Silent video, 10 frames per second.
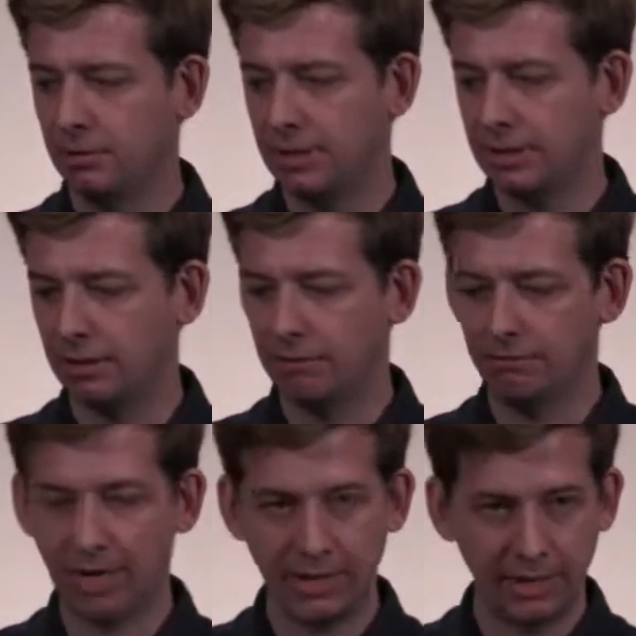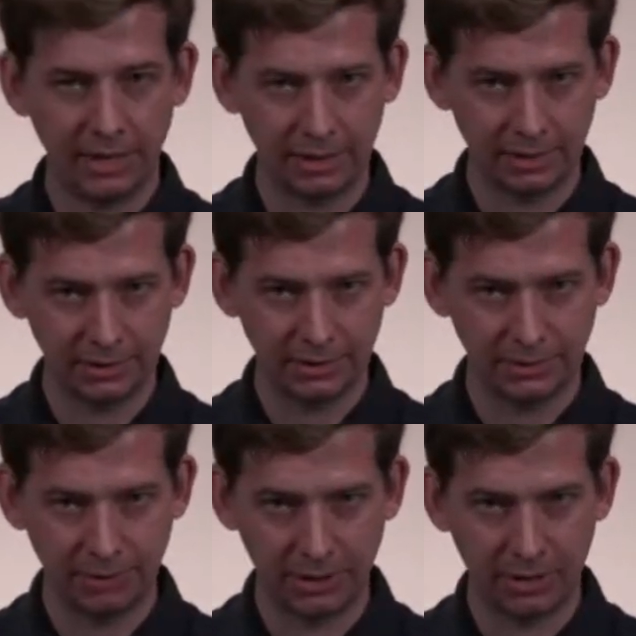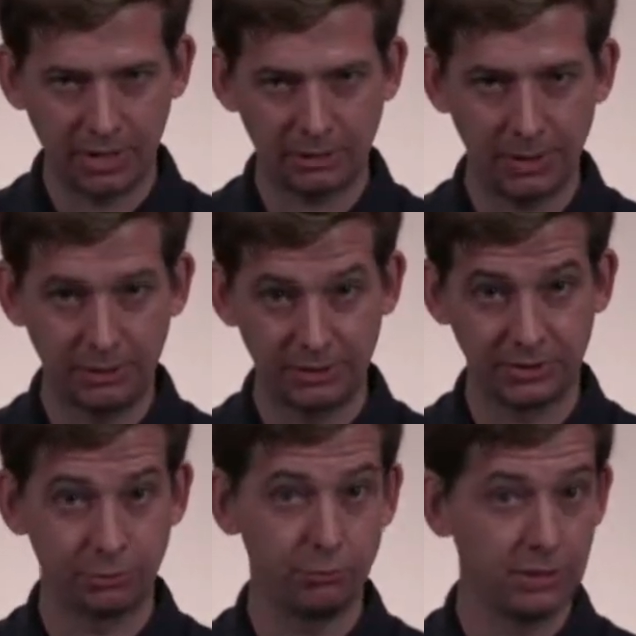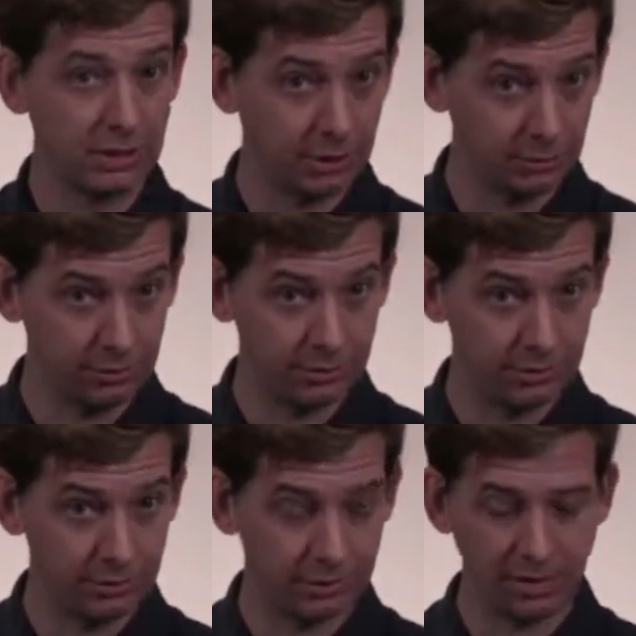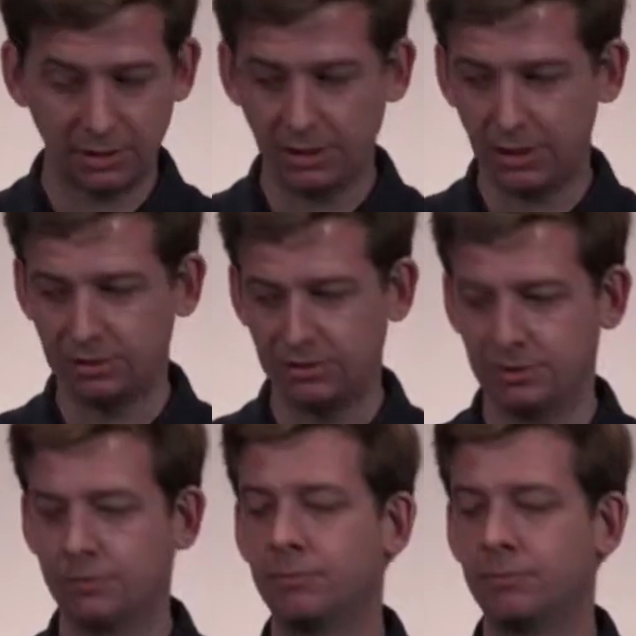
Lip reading: In a finding aid like this, the Mary Haas Papers is a really huge collection.